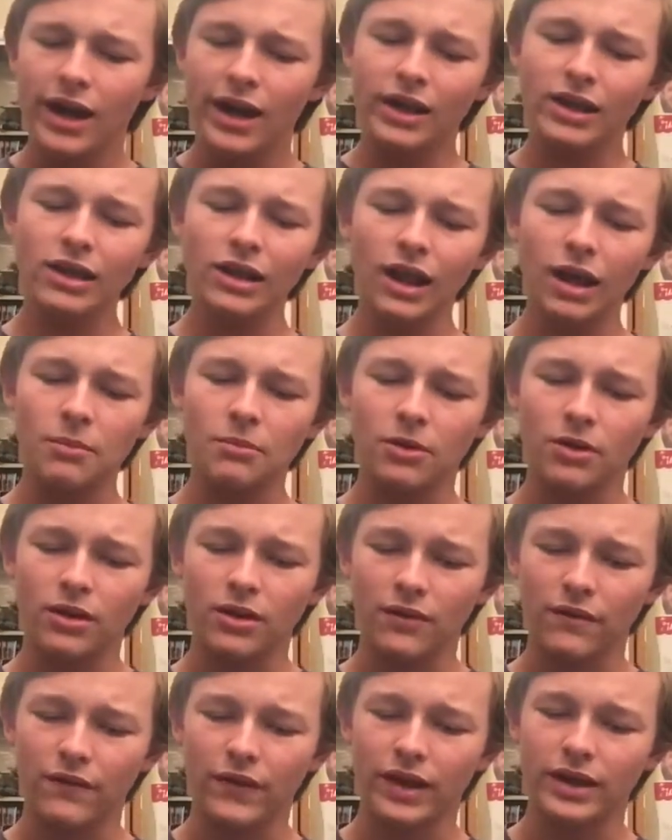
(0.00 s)
it's a lot
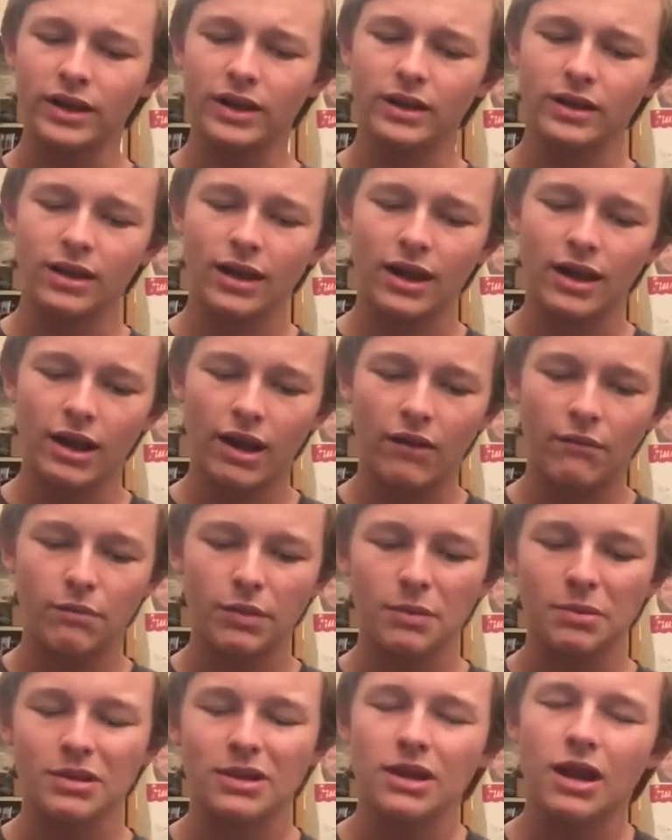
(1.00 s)
more fun to have
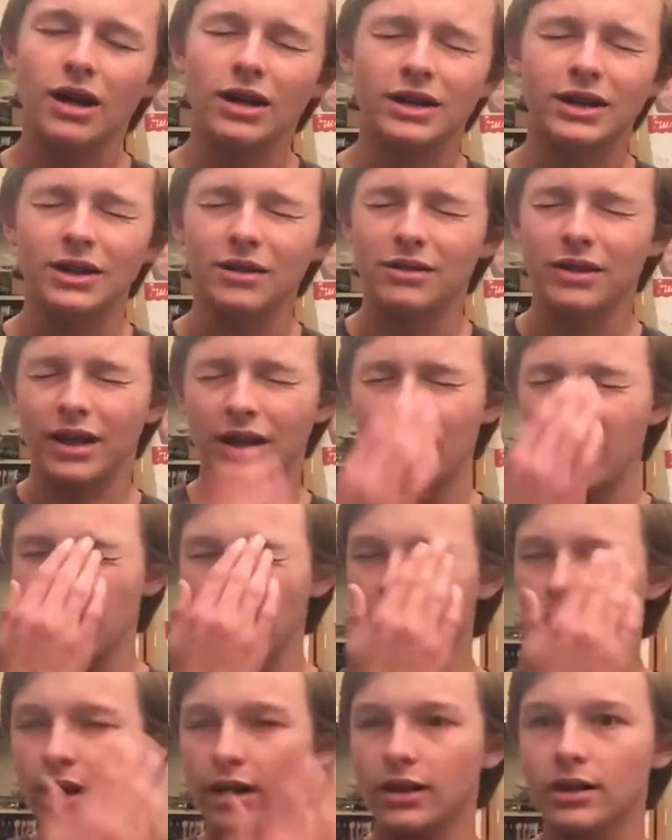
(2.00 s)
people talk to you than
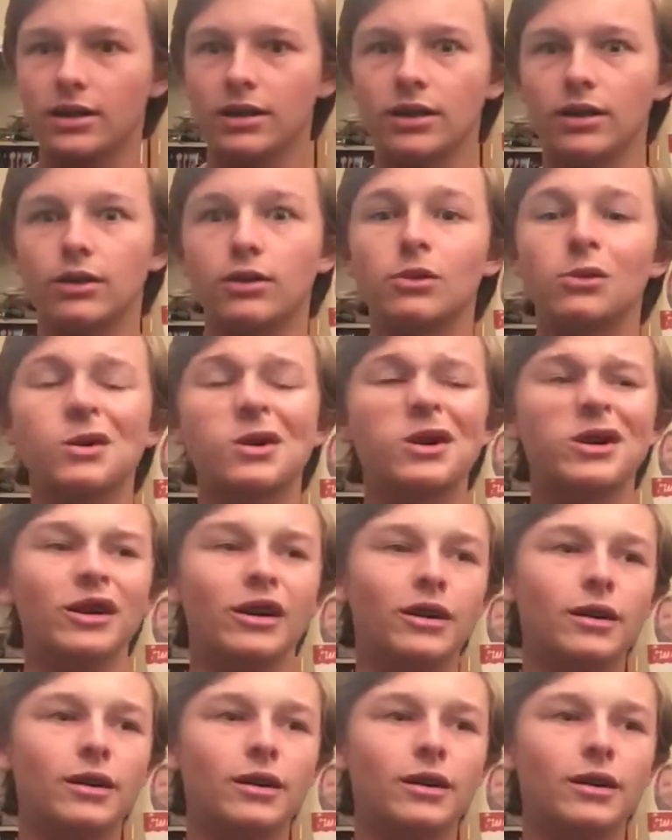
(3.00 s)
to